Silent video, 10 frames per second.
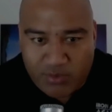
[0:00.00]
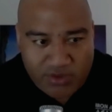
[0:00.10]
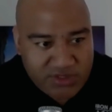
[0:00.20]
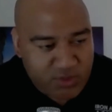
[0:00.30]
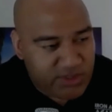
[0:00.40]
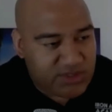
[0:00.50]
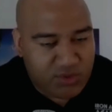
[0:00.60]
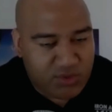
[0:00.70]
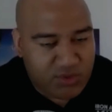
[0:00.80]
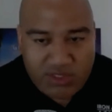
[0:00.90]
We know
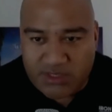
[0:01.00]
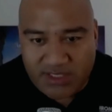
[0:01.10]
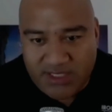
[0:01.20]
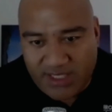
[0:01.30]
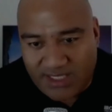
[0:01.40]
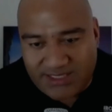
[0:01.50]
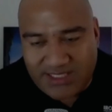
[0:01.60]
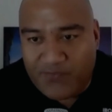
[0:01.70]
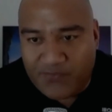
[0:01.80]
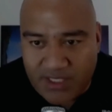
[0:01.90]
2020 was a
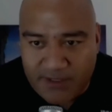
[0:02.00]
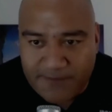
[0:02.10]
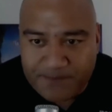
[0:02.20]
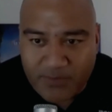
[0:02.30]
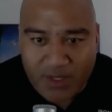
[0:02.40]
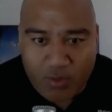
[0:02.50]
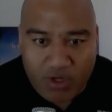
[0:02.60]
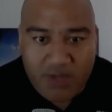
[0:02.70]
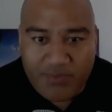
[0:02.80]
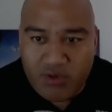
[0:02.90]
tough year,
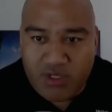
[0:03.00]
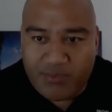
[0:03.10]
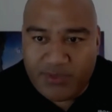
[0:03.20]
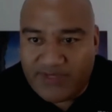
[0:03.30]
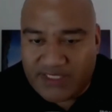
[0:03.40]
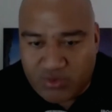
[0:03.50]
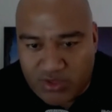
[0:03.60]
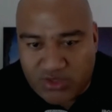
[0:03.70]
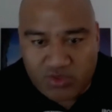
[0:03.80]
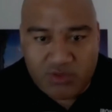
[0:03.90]
right? But I really believe that
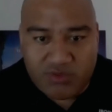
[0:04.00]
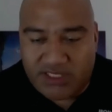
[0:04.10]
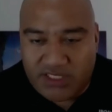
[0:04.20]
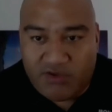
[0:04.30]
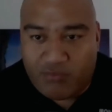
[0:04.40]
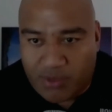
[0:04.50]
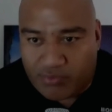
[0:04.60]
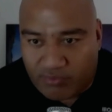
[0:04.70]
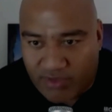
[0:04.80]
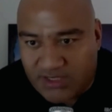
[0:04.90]
2020 was a year of
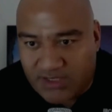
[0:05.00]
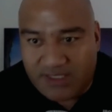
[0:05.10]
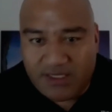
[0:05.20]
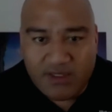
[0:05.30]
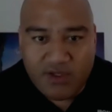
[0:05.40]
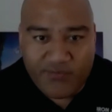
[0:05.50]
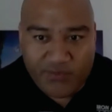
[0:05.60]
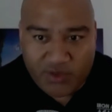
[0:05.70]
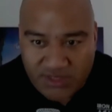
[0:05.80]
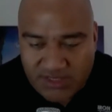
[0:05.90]
preparation
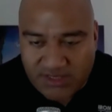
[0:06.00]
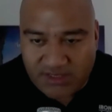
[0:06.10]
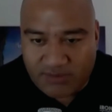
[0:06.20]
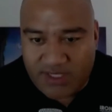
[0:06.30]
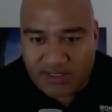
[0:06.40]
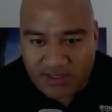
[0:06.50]
for this year, right?